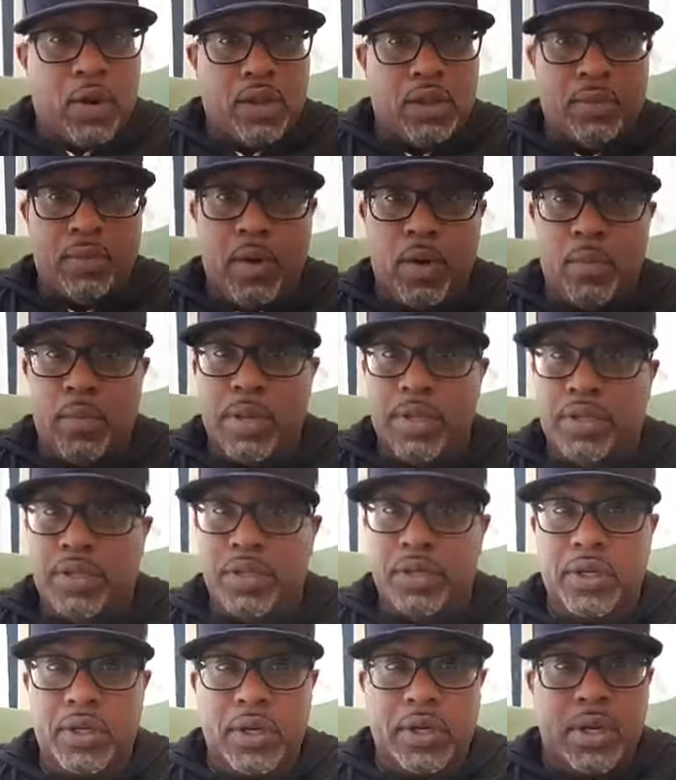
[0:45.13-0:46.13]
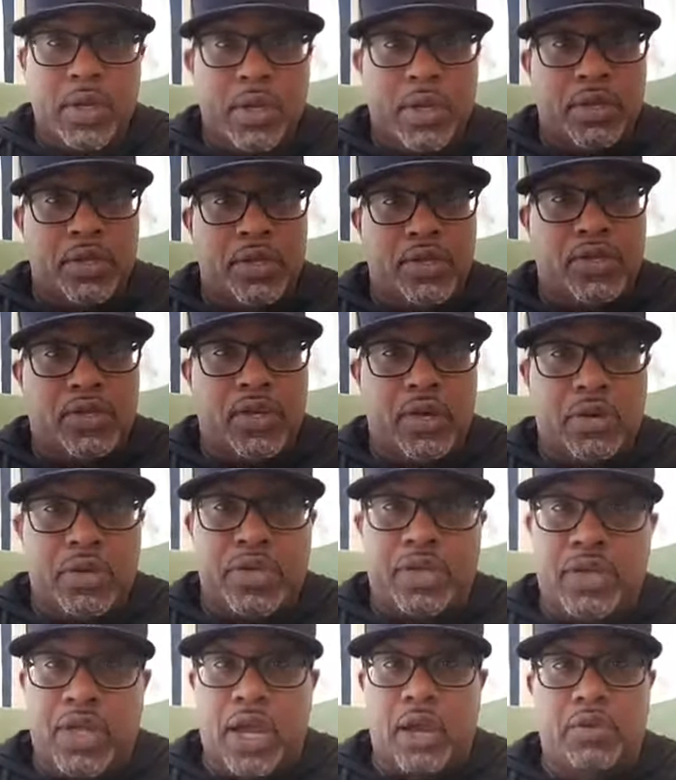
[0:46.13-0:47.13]
all a moment to share
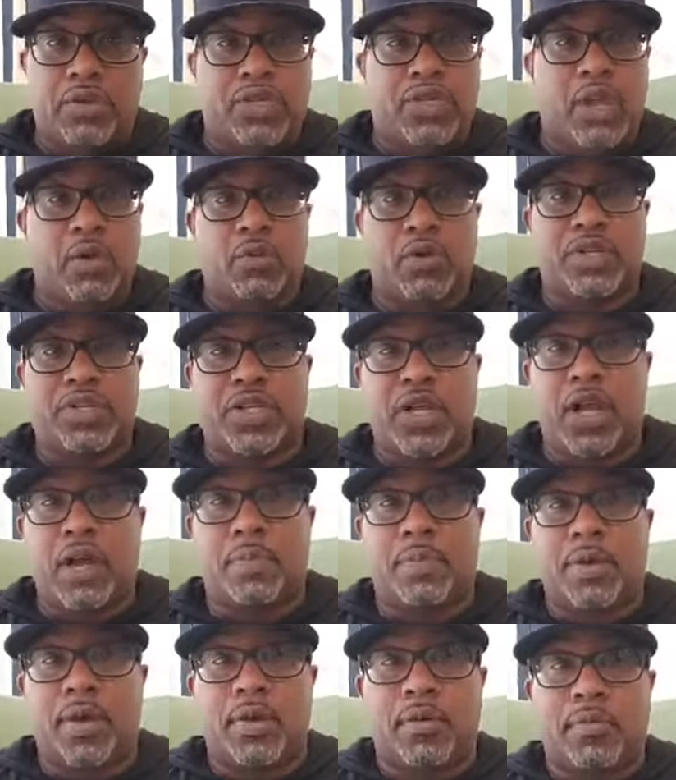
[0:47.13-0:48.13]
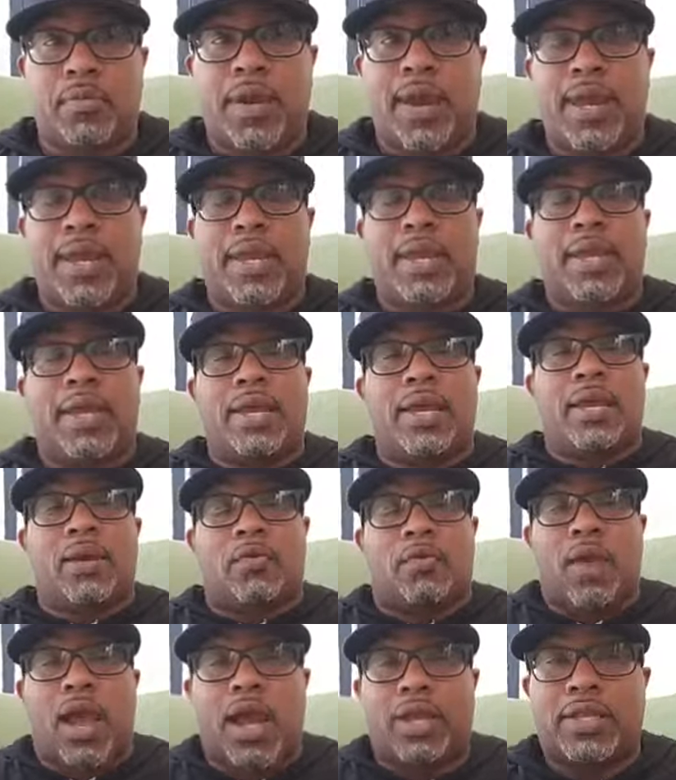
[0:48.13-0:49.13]
this out, say what's up, right?
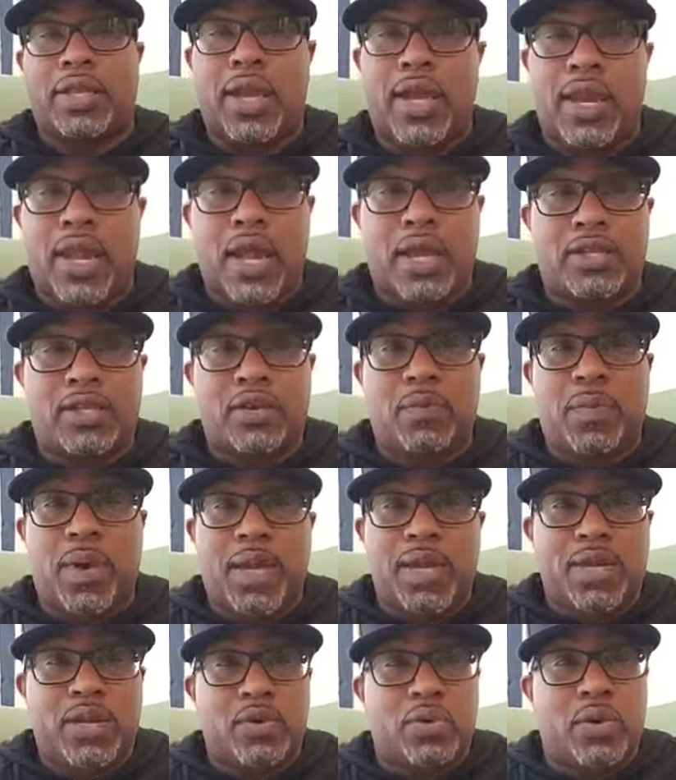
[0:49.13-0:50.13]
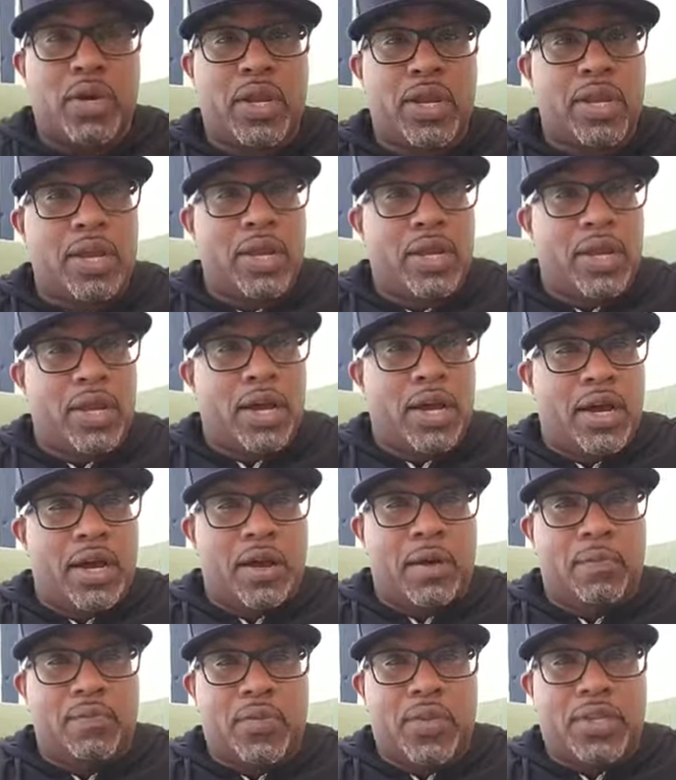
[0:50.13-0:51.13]
Rock that. How's everybody doing?
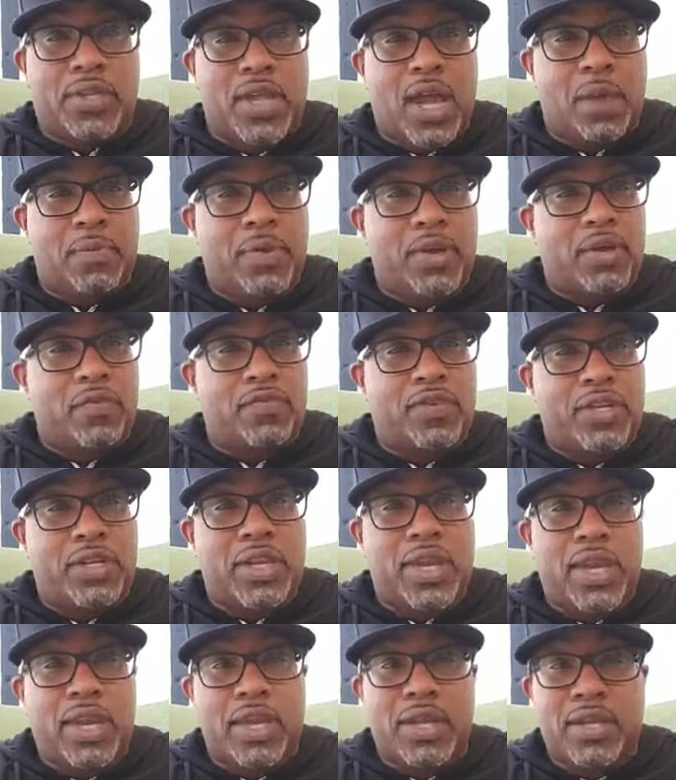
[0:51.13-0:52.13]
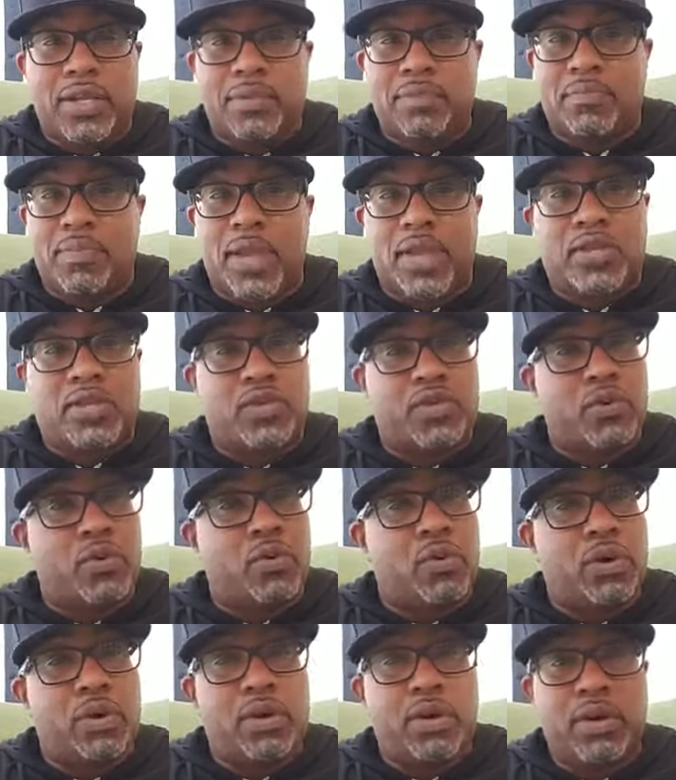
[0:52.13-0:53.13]
The topic of today, make
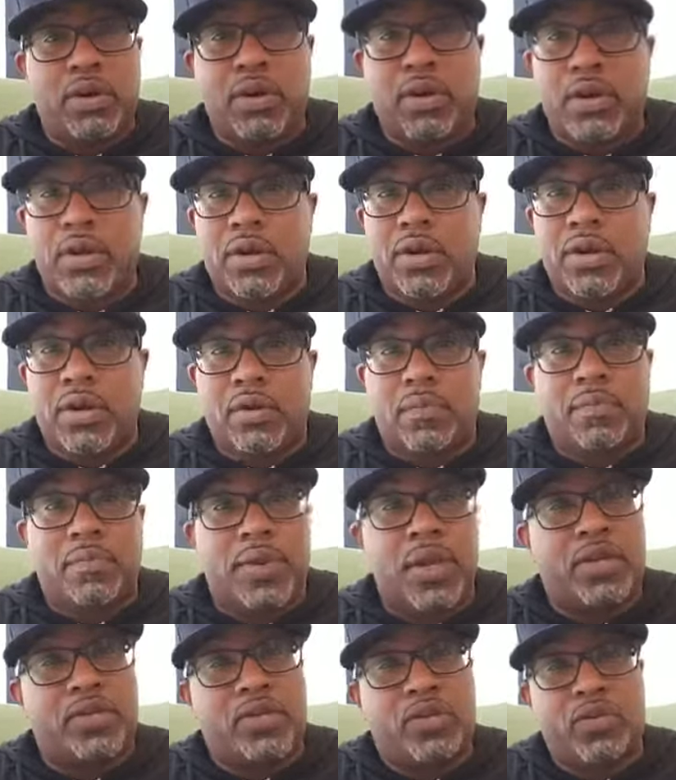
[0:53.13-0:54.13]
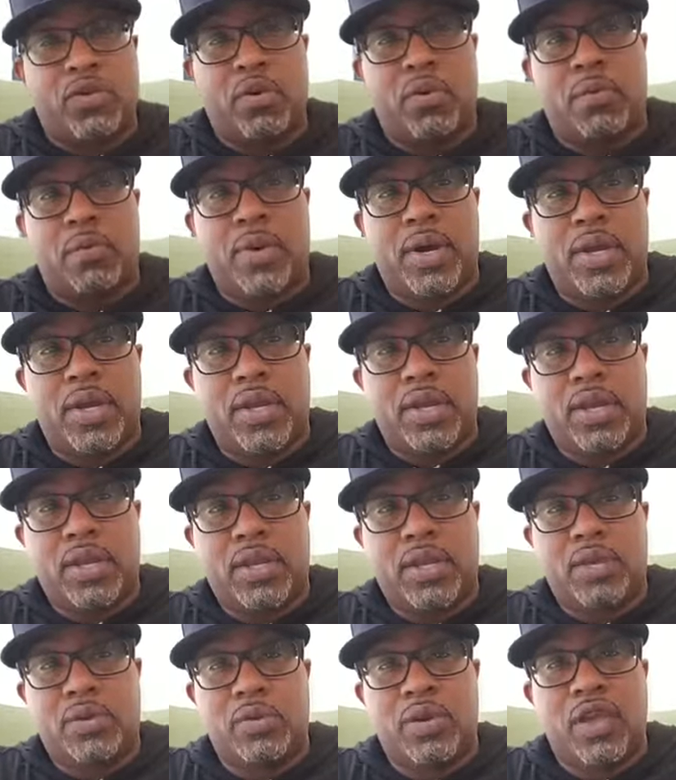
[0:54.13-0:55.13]
sure money,
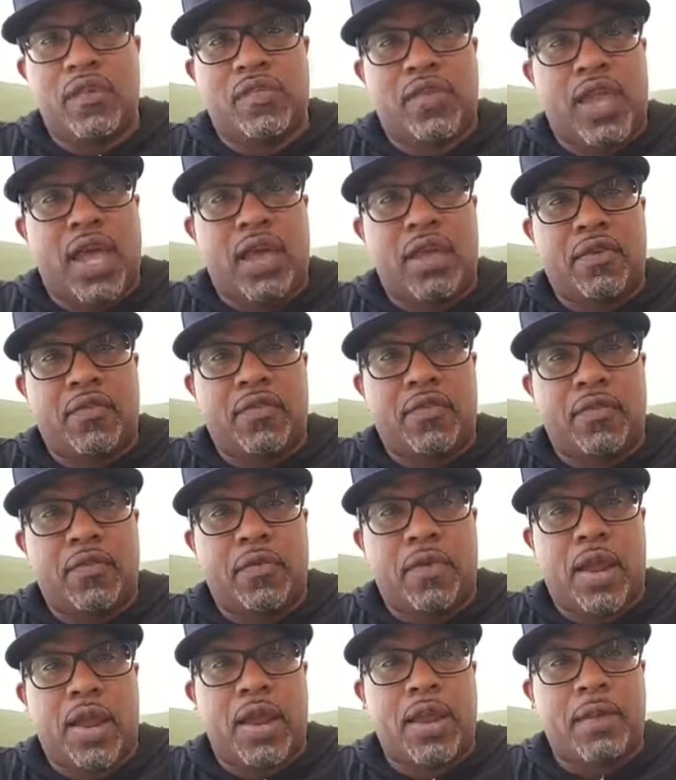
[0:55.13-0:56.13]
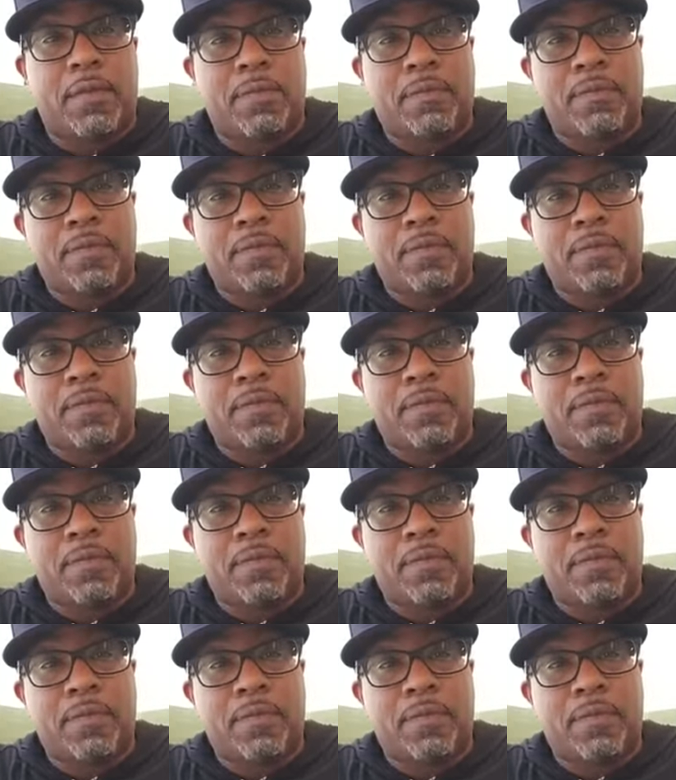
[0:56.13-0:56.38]
you live life, right?